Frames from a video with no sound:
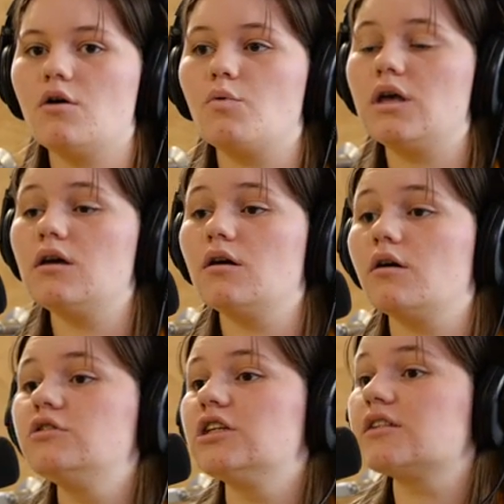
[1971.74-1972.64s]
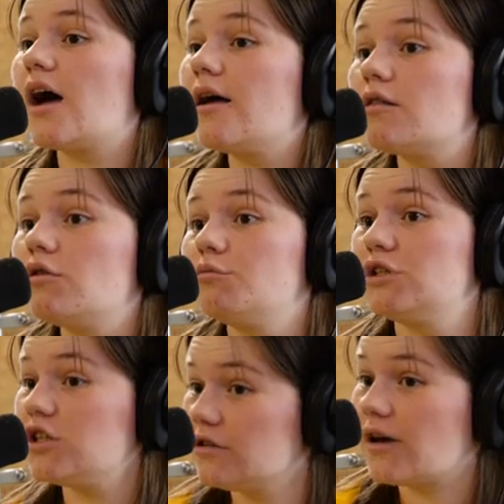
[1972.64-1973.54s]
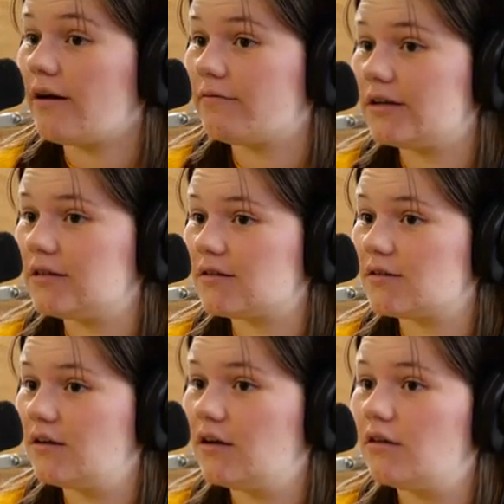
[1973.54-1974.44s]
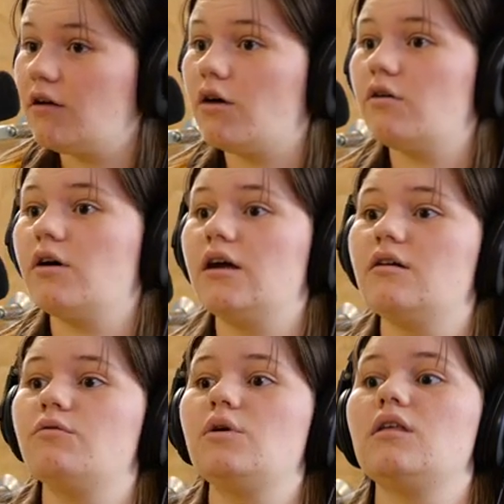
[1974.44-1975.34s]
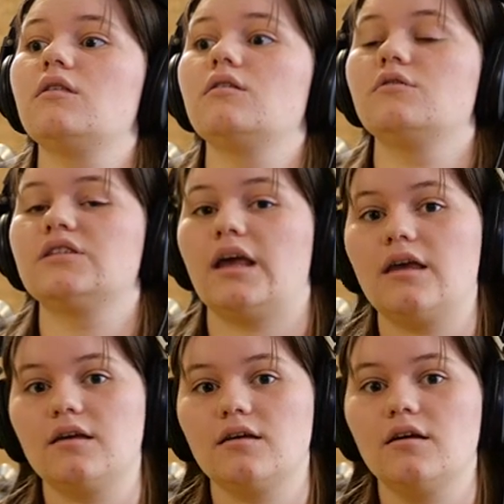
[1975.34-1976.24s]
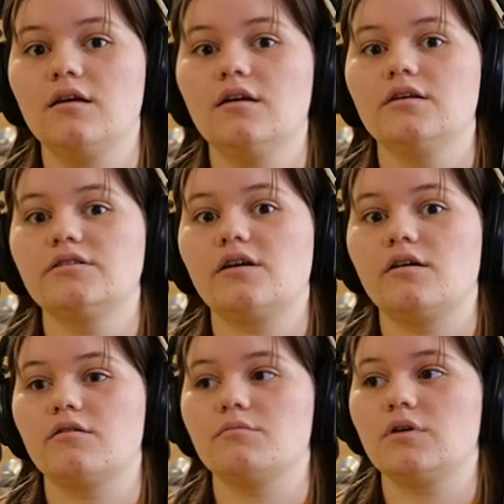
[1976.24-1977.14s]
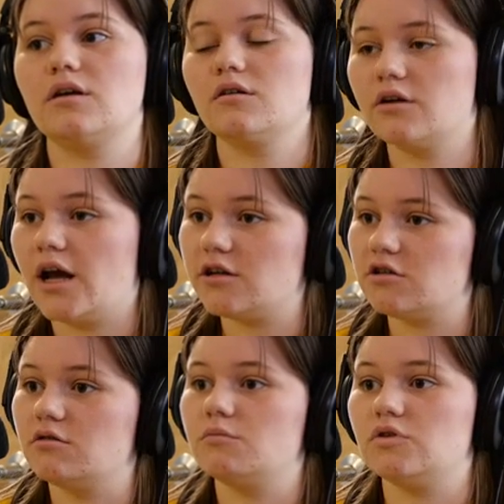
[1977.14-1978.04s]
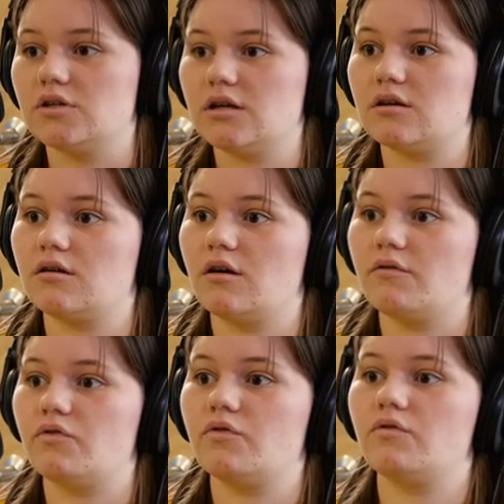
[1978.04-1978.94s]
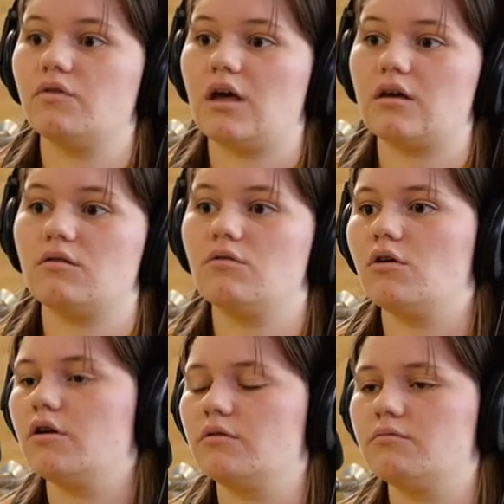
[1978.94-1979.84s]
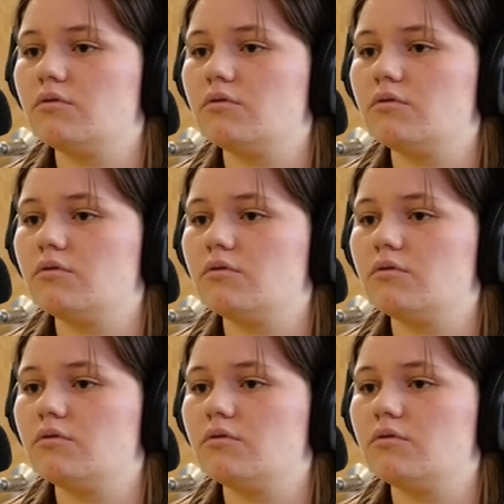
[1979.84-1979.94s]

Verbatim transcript: We just got through missions conference though, and we sang some international music of like or